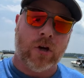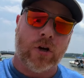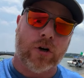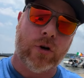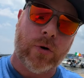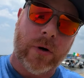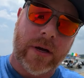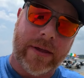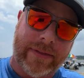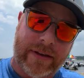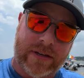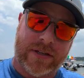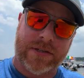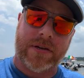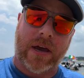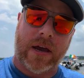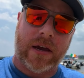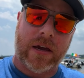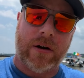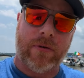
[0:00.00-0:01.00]
doing the
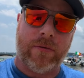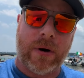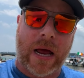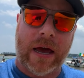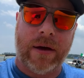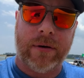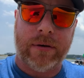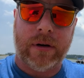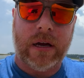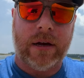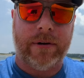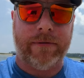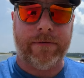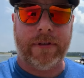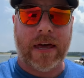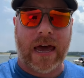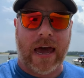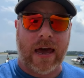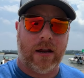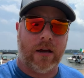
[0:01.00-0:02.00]
second round of
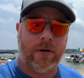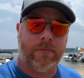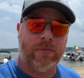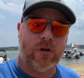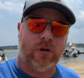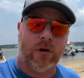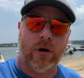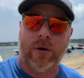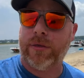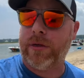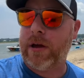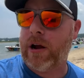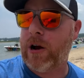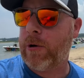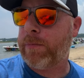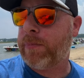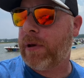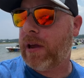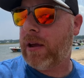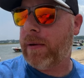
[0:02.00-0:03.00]
that
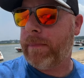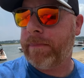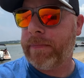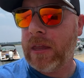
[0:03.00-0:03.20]
immunotherapy